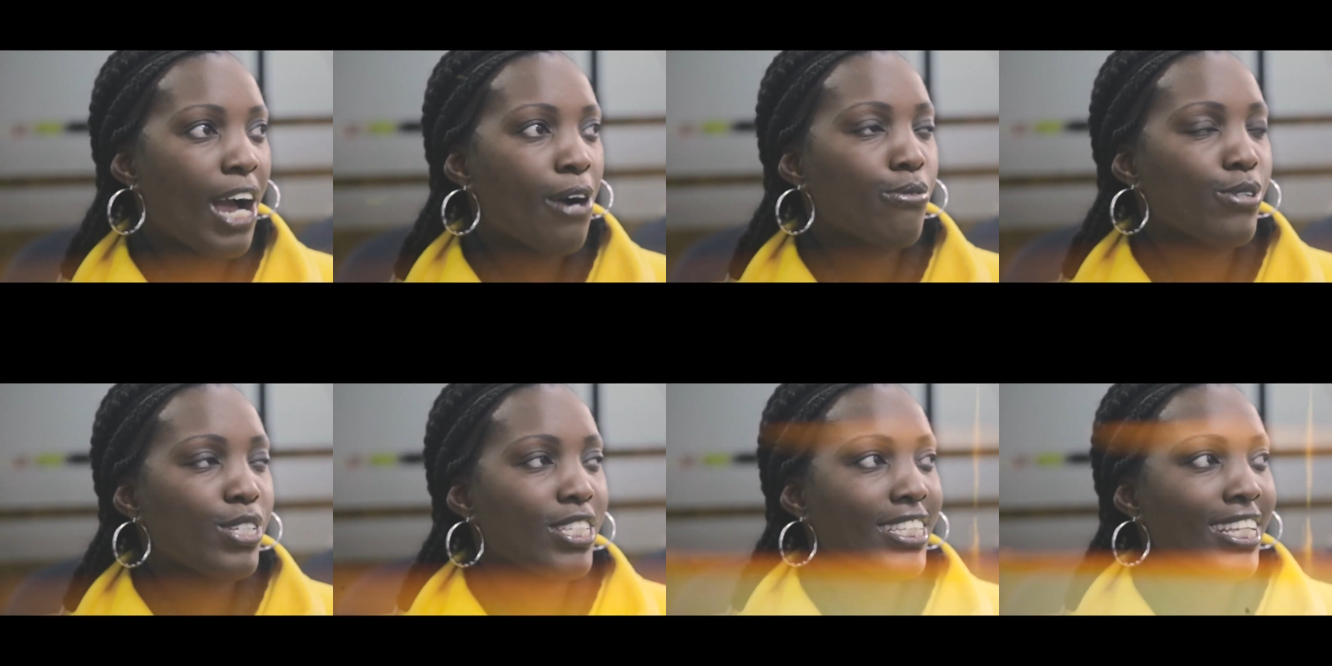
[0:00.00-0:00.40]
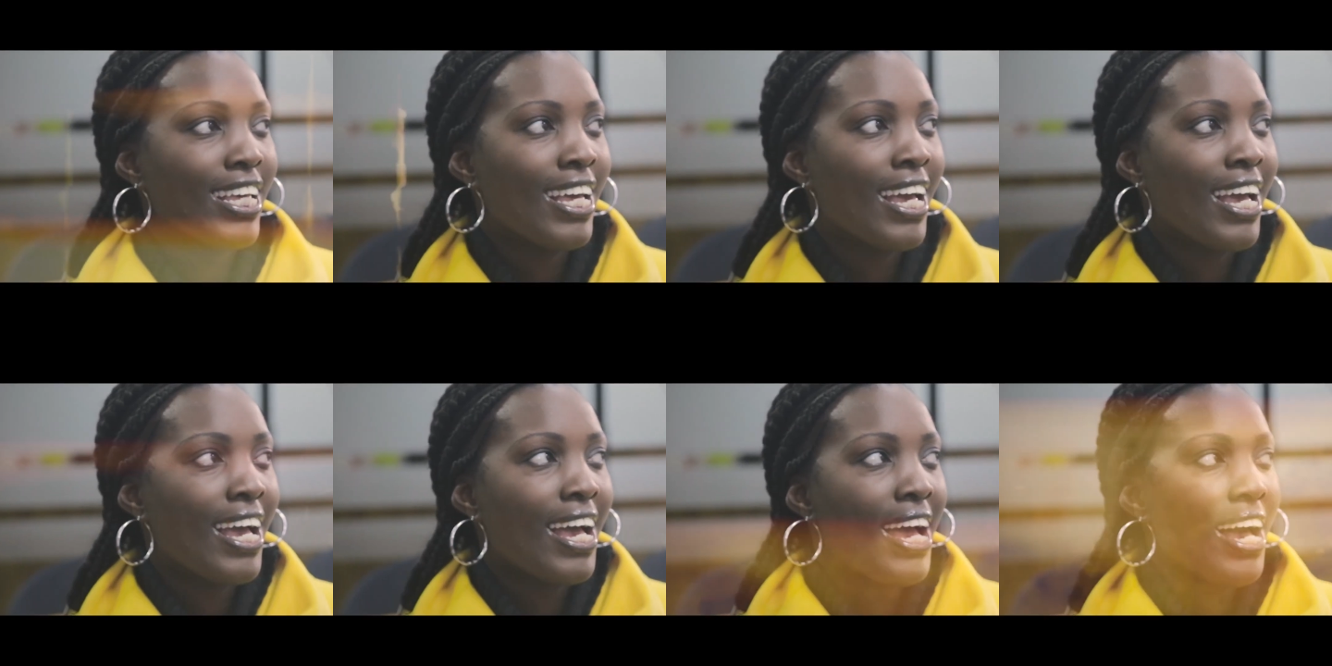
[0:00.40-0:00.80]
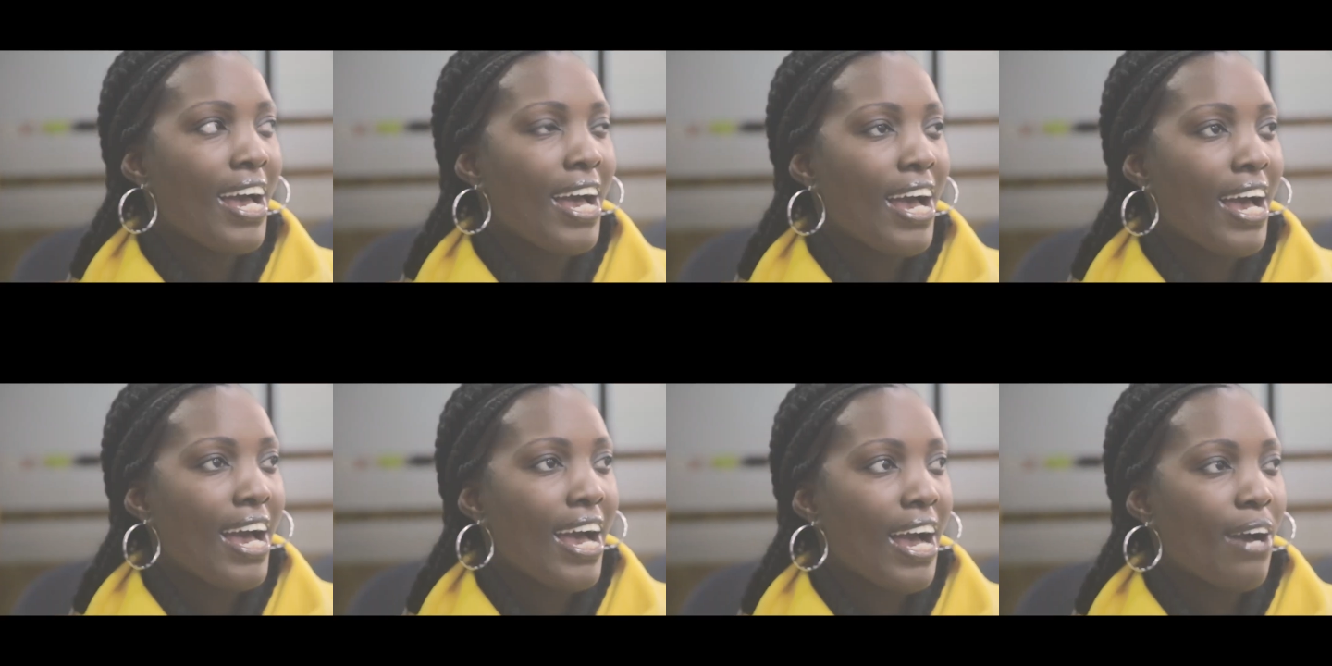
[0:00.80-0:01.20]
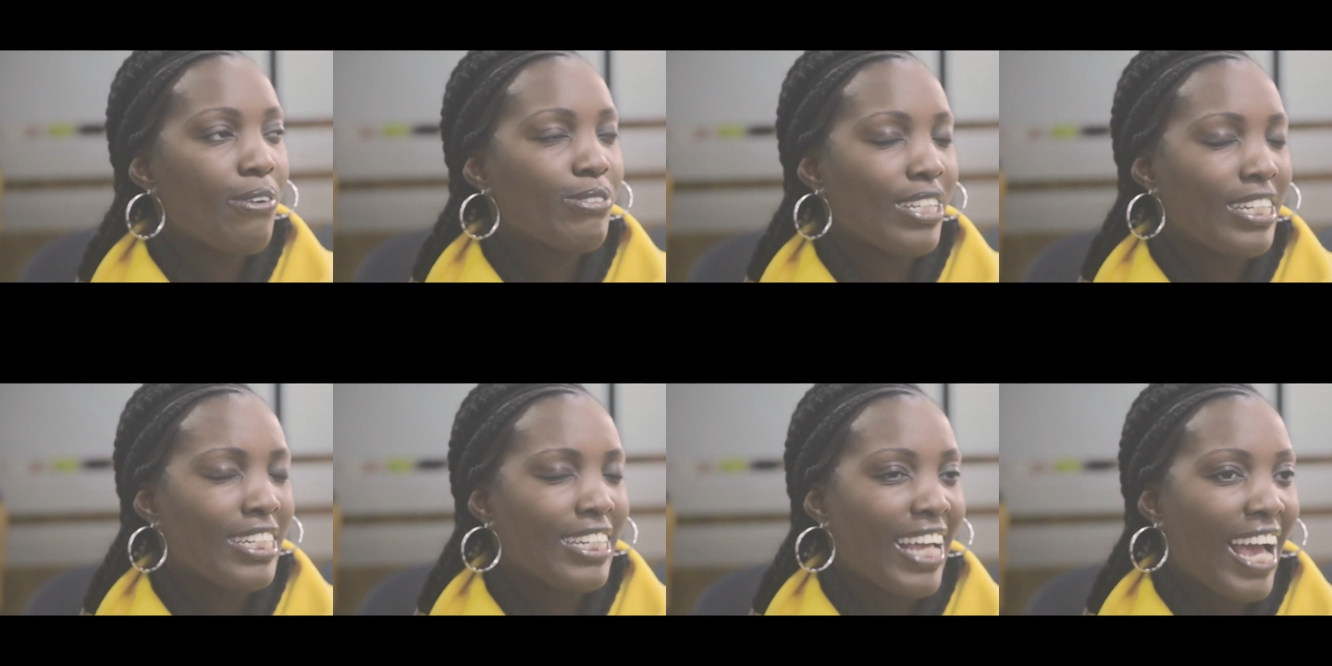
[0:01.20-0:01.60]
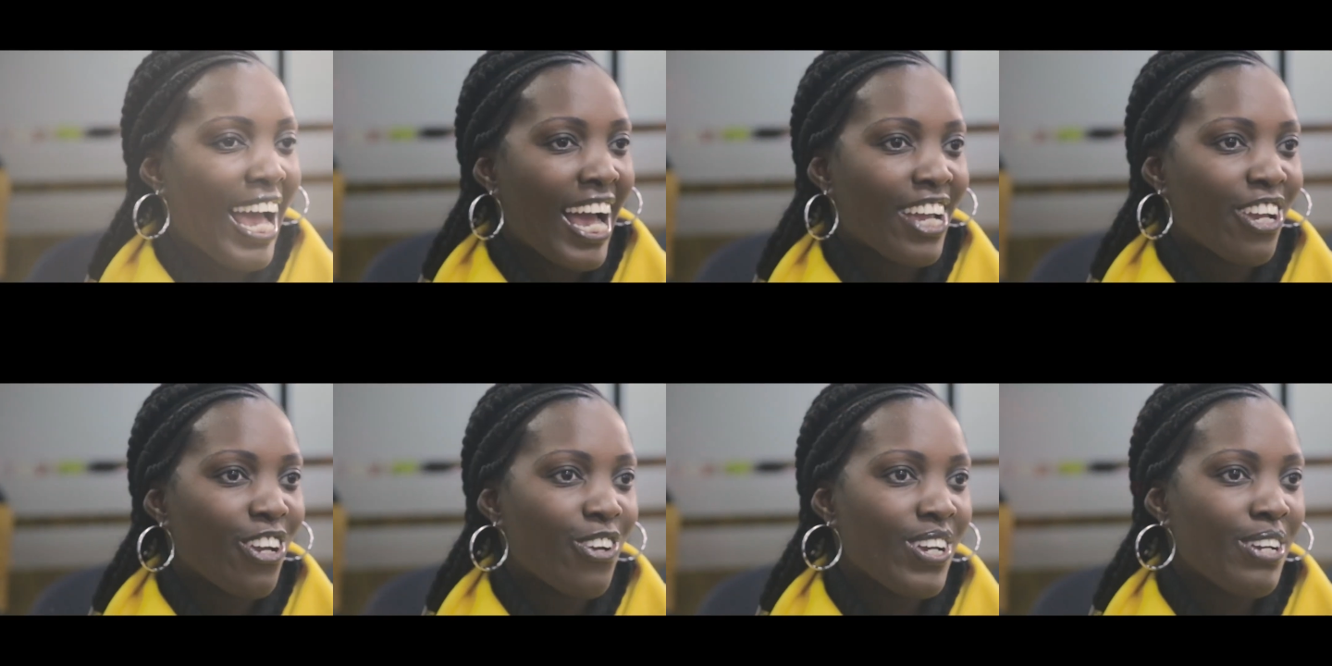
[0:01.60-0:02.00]
I was I was a little
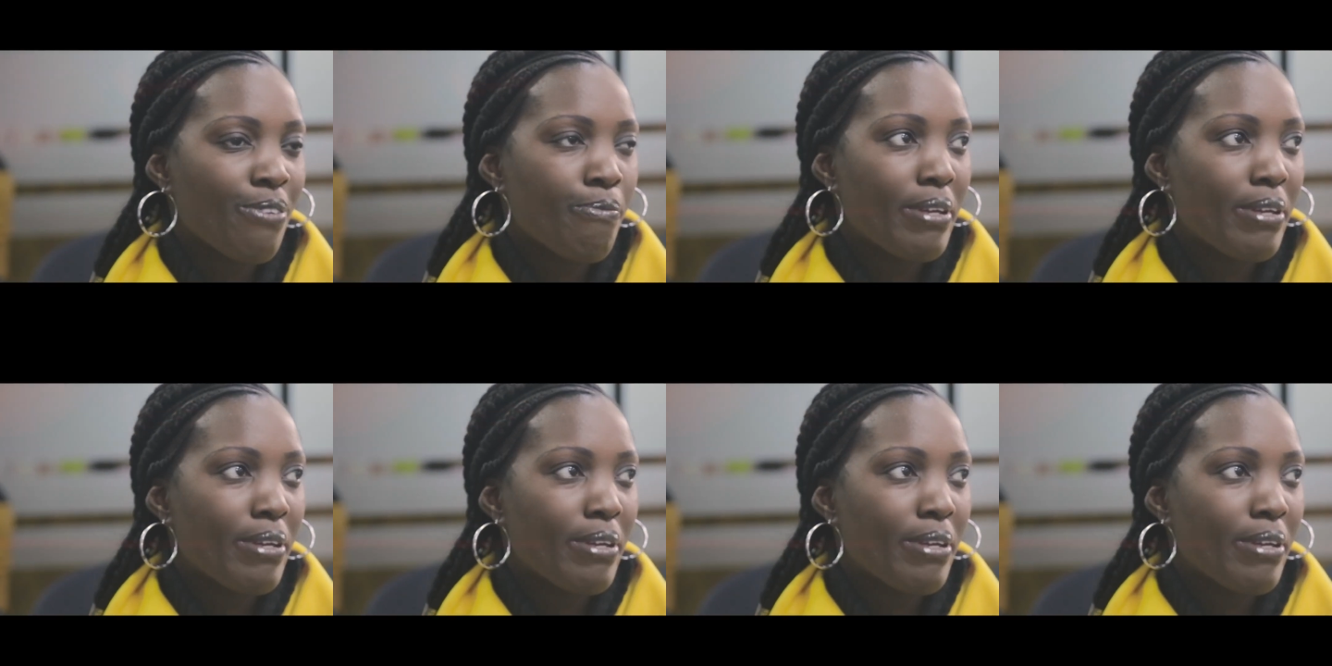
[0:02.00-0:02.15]
angry